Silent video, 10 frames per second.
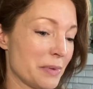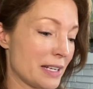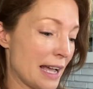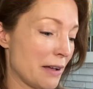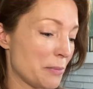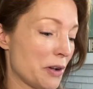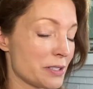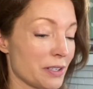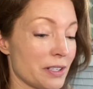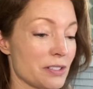but now I'm
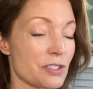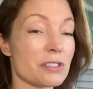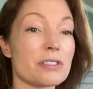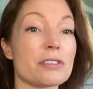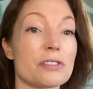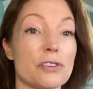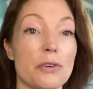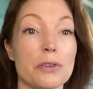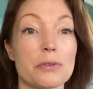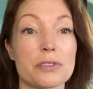also gonna just show
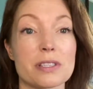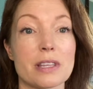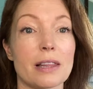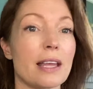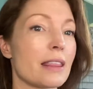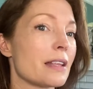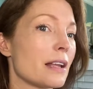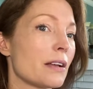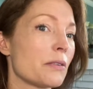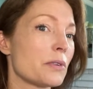you just the
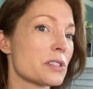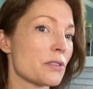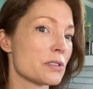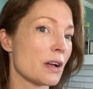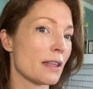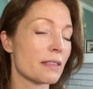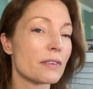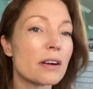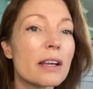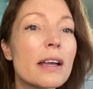lengthening, which goes on at the
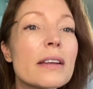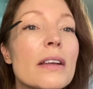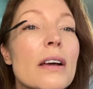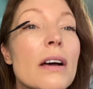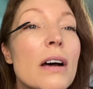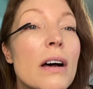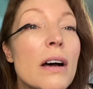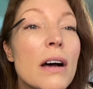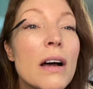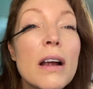very end.
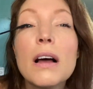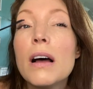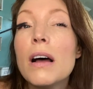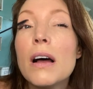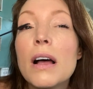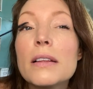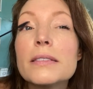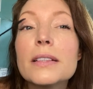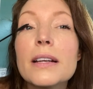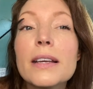This
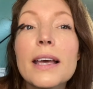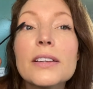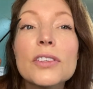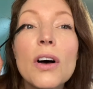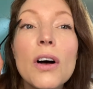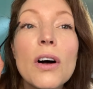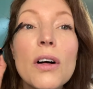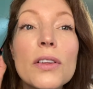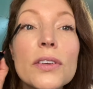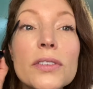is gonna catch
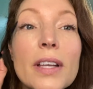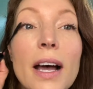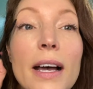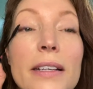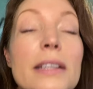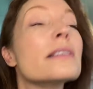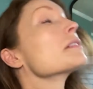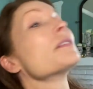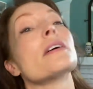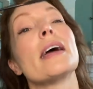all those tiny
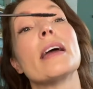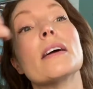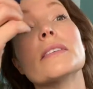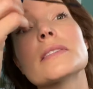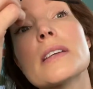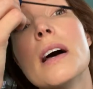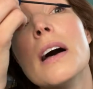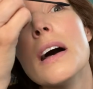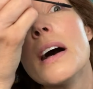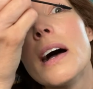little hairs.
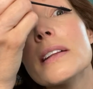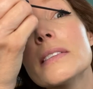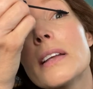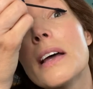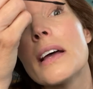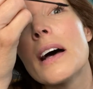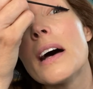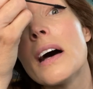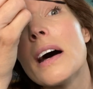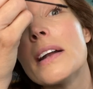I'd say,
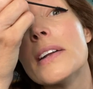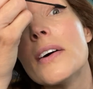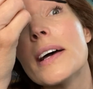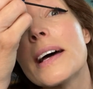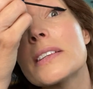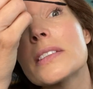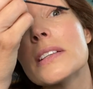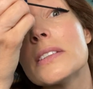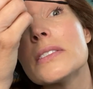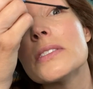I don't know, I
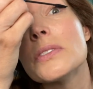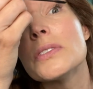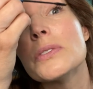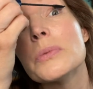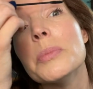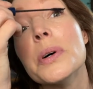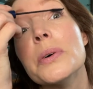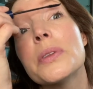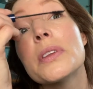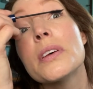actually do use
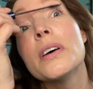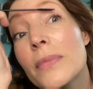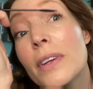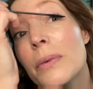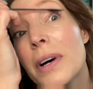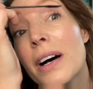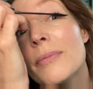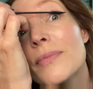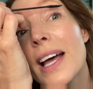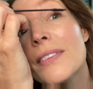both.
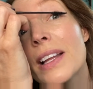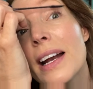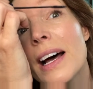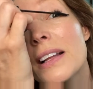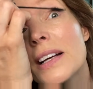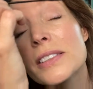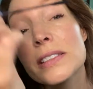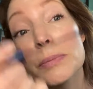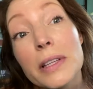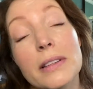Well, I have a lot of
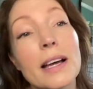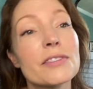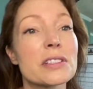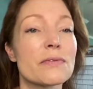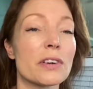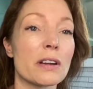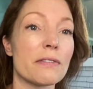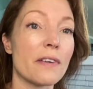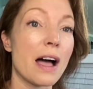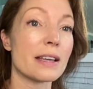eyelashes, but I have just very
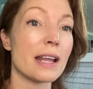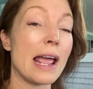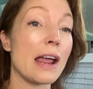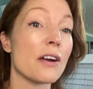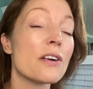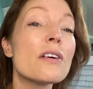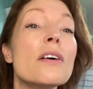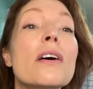fine hair.